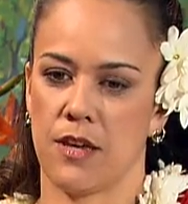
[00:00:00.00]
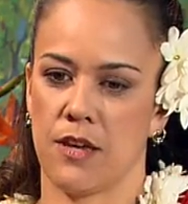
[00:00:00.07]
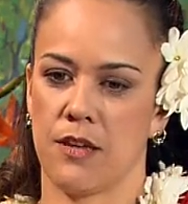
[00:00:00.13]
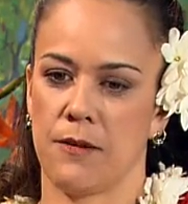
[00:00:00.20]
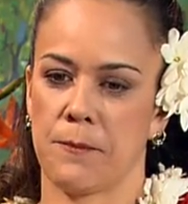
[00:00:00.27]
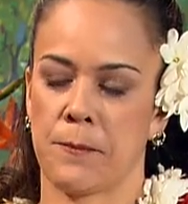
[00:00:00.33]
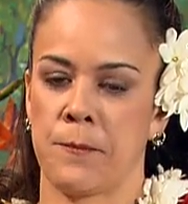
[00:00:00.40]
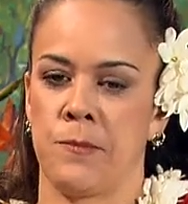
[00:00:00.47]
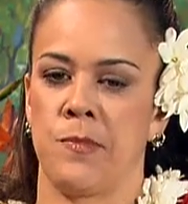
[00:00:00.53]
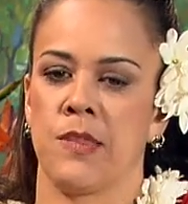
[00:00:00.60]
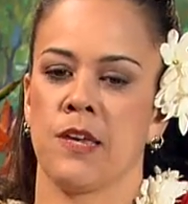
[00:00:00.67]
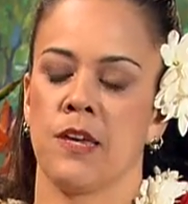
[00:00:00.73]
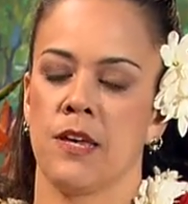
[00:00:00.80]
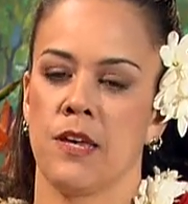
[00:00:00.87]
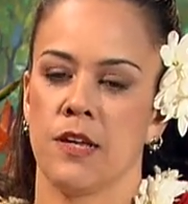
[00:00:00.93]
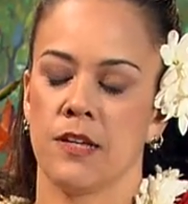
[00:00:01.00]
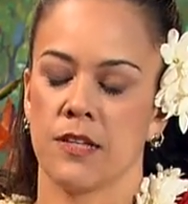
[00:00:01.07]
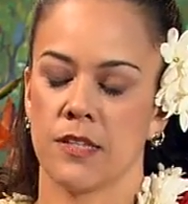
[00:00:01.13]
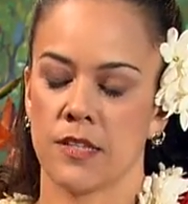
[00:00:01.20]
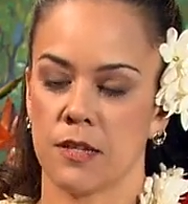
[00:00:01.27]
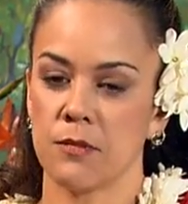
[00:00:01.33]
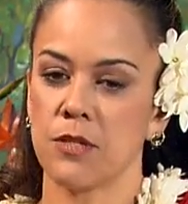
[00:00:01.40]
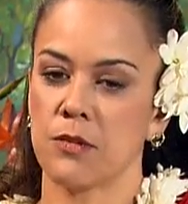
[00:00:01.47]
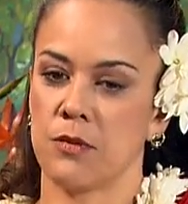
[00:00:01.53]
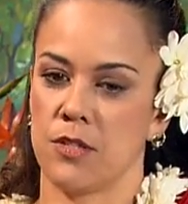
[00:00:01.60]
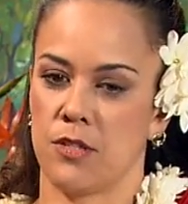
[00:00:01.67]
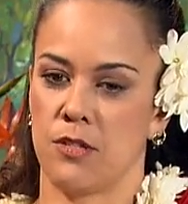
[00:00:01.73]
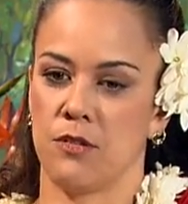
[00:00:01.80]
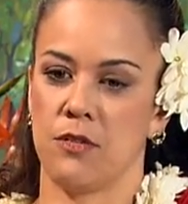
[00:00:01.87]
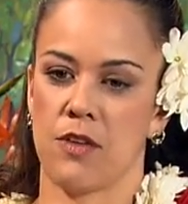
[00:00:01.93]
And
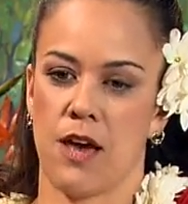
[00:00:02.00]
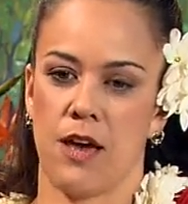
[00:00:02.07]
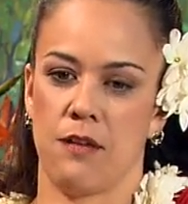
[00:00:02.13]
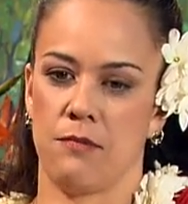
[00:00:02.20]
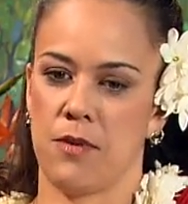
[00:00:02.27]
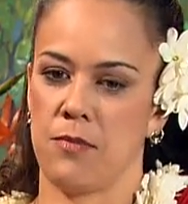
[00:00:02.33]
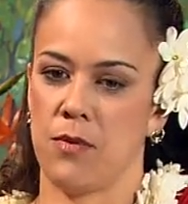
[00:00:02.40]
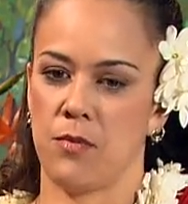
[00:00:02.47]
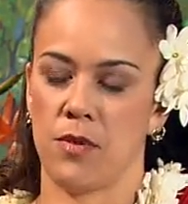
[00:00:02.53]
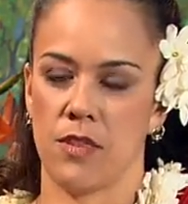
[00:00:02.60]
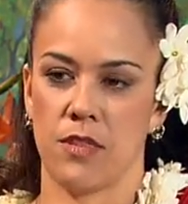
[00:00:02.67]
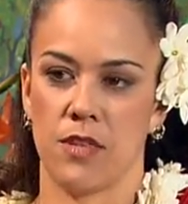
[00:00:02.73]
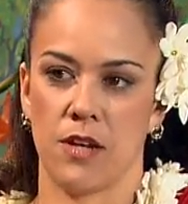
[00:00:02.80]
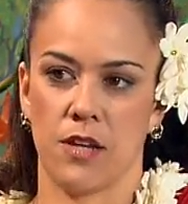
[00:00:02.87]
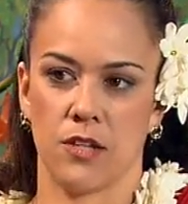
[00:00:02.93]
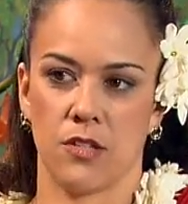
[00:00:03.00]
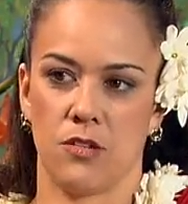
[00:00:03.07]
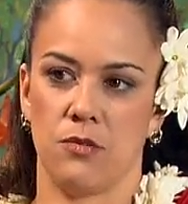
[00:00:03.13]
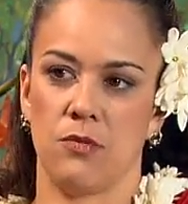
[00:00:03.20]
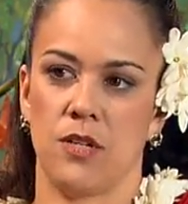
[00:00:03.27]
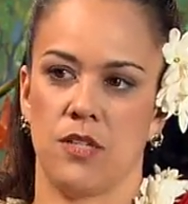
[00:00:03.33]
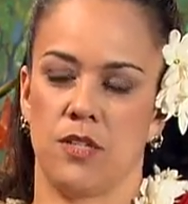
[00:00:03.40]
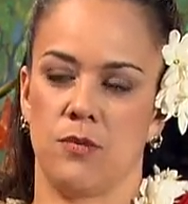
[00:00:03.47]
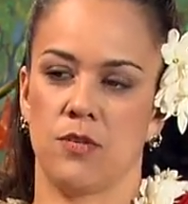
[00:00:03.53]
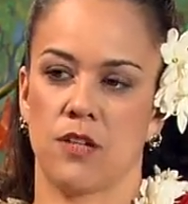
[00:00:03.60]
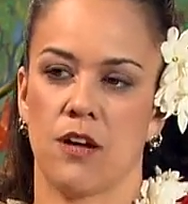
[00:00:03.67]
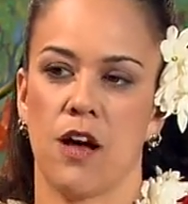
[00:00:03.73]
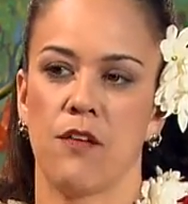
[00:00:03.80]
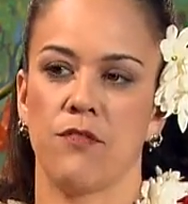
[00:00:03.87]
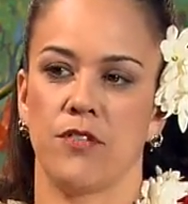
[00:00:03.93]
subsequent to that, maybe within the next two weeks, there was
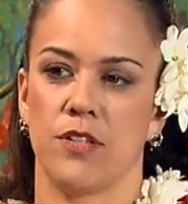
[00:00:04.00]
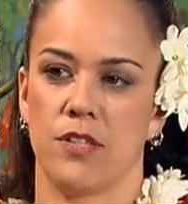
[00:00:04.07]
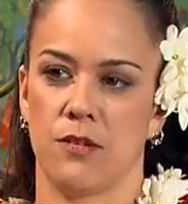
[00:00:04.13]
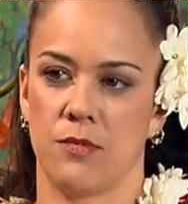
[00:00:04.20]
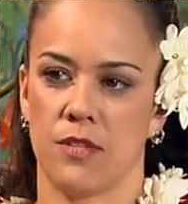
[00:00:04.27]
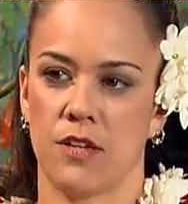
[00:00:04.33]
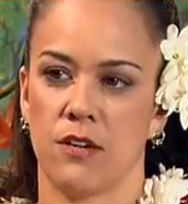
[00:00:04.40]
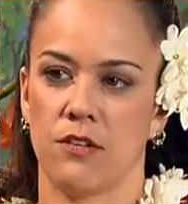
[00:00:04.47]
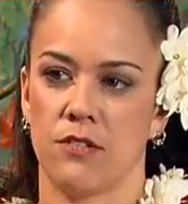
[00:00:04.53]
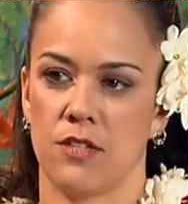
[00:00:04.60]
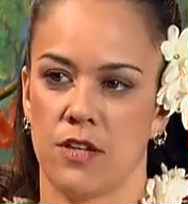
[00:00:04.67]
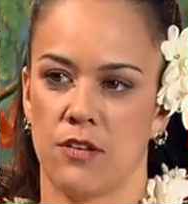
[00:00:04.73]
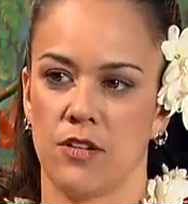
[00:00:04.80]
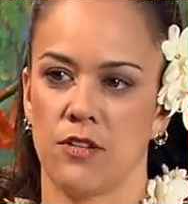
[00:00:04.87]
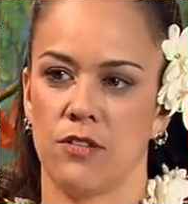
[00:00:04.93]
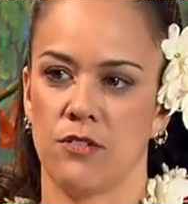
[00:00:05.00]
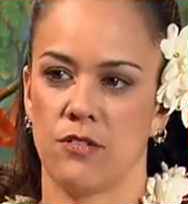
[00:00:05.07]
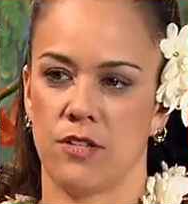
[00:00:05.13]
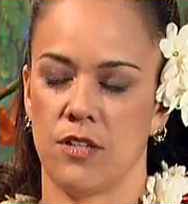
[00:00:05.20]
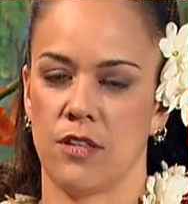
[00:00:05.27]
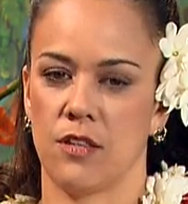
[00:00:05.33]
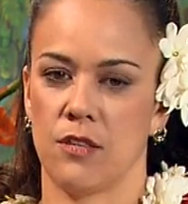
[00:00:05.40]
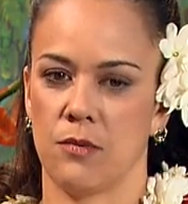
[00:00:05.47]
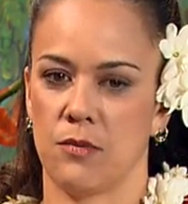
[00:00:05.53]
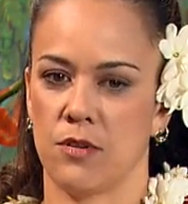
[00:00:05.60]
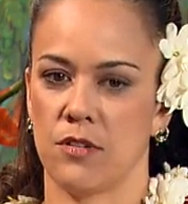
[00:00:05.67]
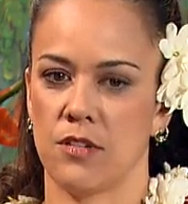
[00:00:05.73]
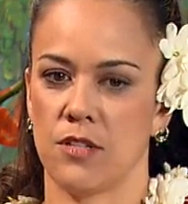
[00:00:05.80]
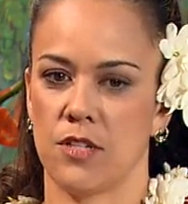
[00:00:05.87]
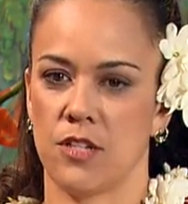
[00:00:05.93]
a conference that was held down in New Zealand, the
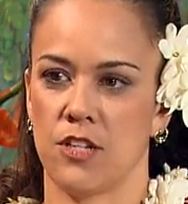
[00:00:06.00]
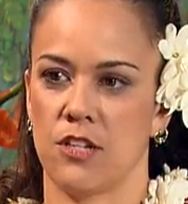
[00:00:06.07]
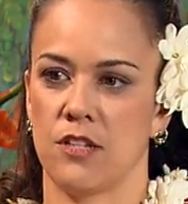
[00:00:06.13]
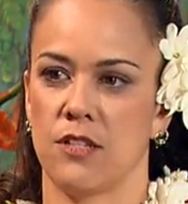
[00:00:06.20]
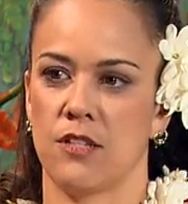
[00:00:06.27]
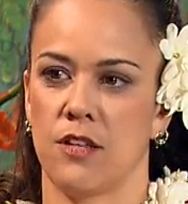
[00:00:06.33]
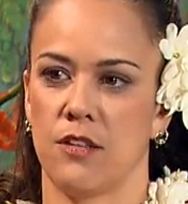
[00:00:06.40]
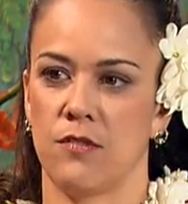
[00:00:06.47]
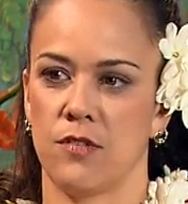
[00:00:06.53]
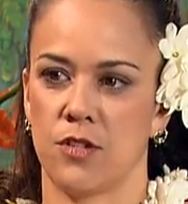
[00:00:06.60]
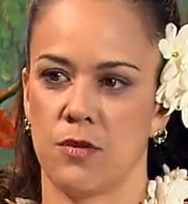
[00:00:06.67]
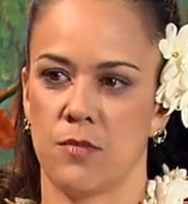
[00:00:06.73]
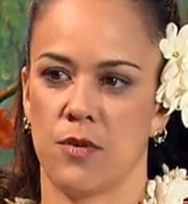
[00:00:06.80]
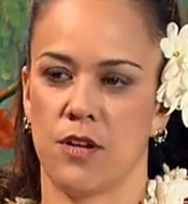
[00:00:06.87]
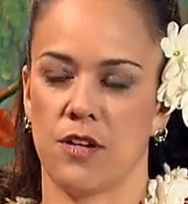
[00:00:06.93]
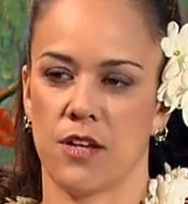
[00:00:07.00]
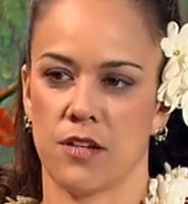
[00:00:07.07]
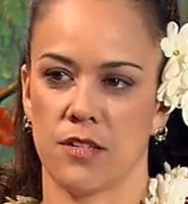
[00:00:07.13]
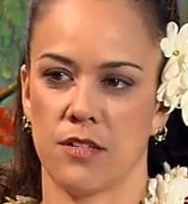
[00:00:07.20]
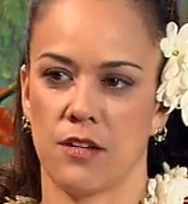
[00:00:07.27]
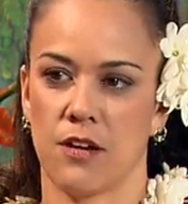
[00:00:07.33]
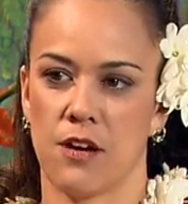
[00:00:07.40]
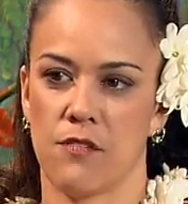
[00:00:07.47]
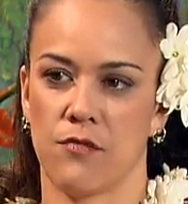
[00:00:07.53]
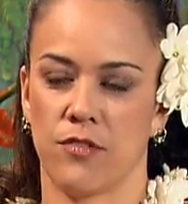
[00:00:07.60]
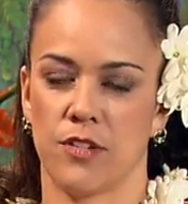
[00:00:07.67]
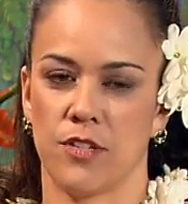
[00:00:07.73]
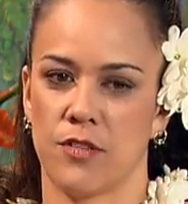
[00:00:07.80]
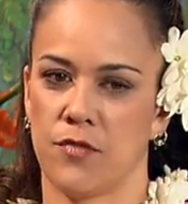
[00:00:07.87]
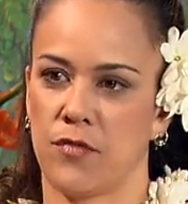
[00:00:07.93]
World Indigenous Television Broadcasting
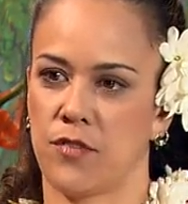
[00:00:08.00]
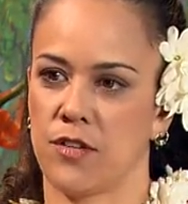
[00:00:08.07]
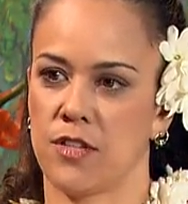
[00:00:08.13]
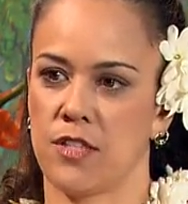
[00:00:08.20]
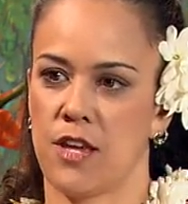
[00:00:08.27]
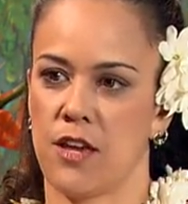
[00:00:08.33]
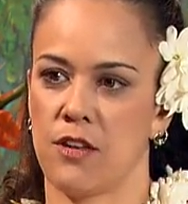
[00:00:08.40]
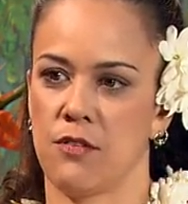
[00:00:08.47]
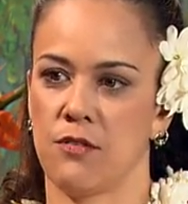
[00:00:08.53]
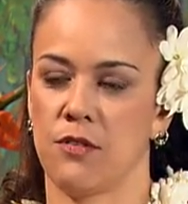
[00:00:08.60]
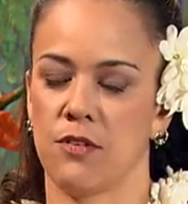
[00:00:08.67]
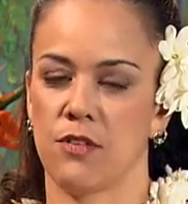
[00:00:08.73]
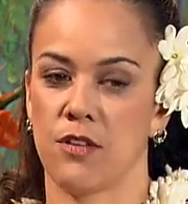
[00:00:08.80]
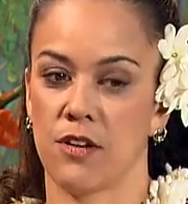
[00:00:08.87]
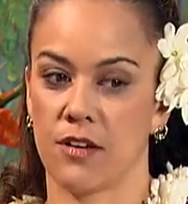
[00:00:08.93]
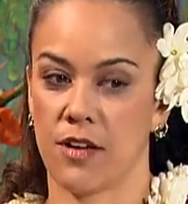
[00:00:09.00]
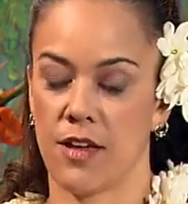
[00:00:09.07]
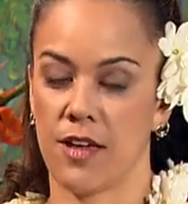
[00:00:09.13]
Conference, the first annual.